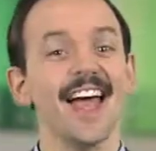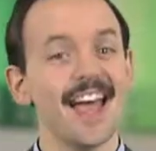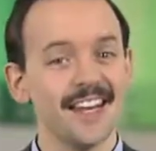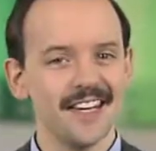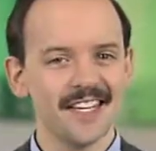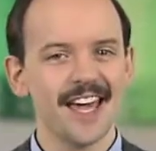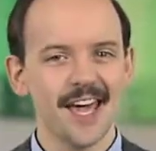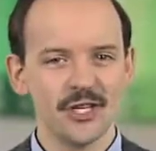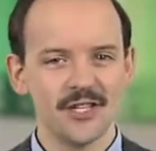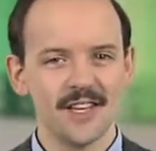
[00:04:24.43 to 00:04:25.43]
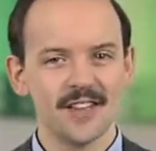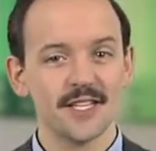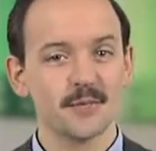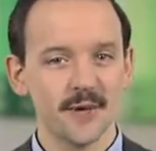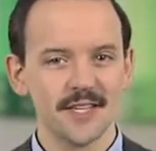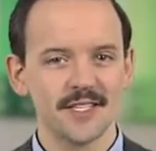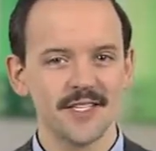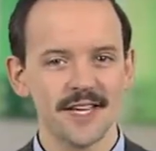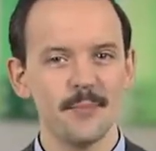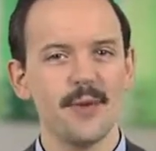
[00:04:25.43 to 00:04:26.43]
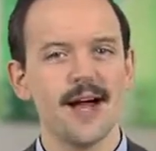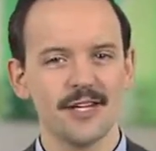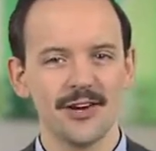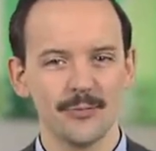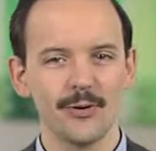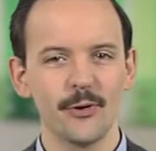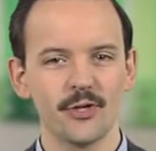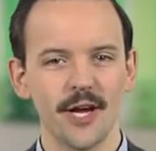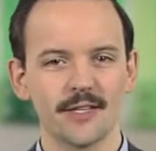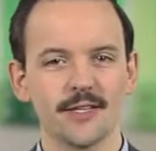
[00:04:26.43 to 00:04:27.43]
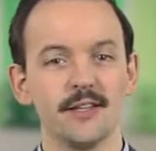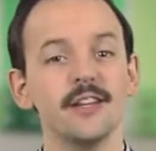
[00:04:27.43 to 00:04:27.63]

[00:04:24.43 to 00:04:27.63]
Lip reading: An indication that this risk is impacting your project